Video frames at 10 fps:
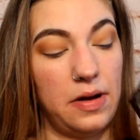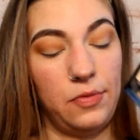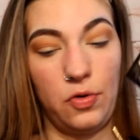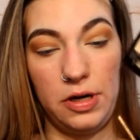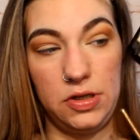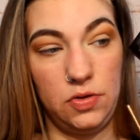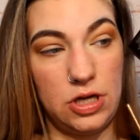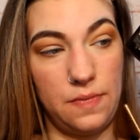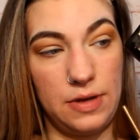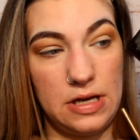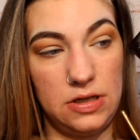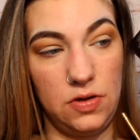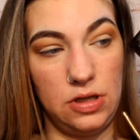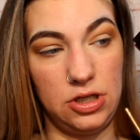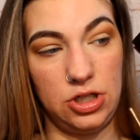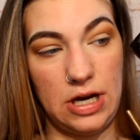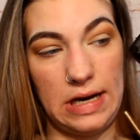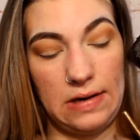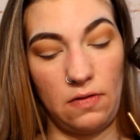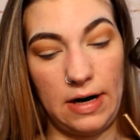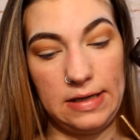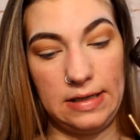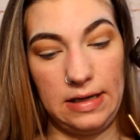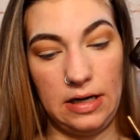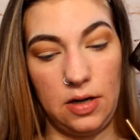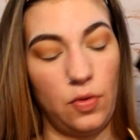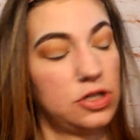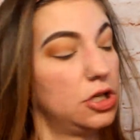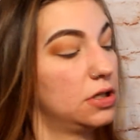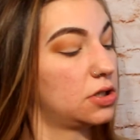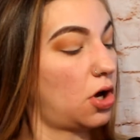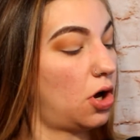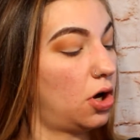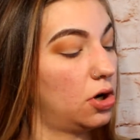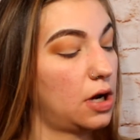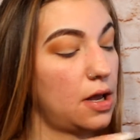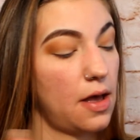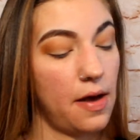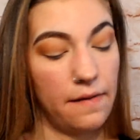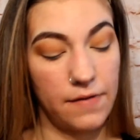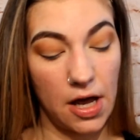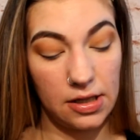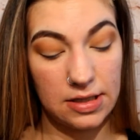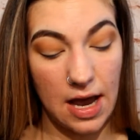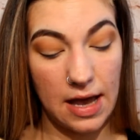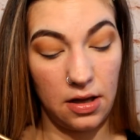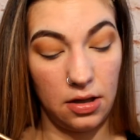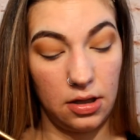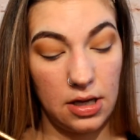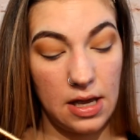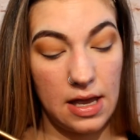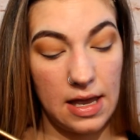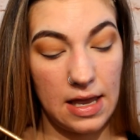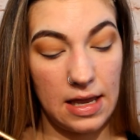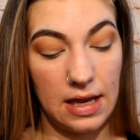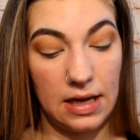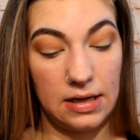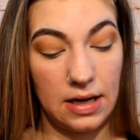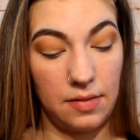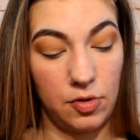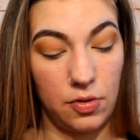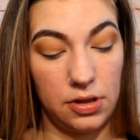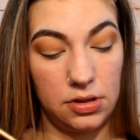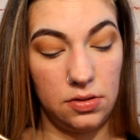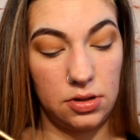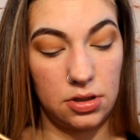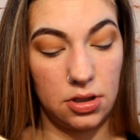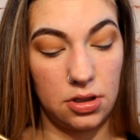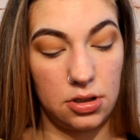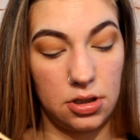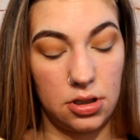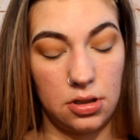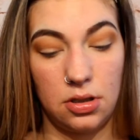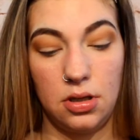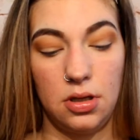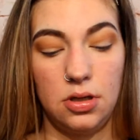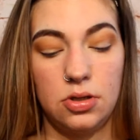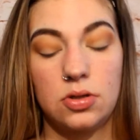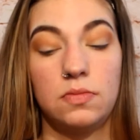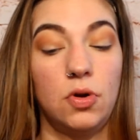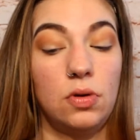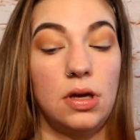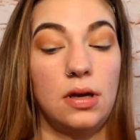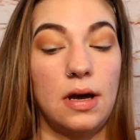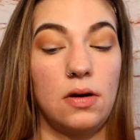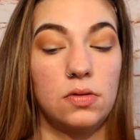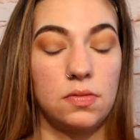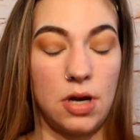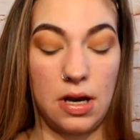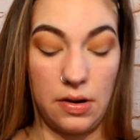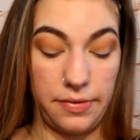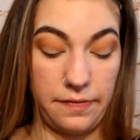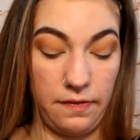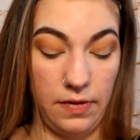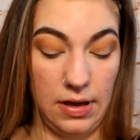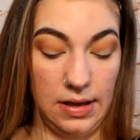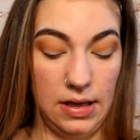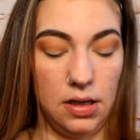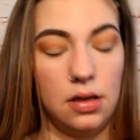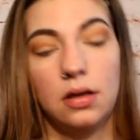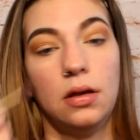I'm going to jump into the shade right here, which is called Volatile, and I'm going to start smoking out my outer V.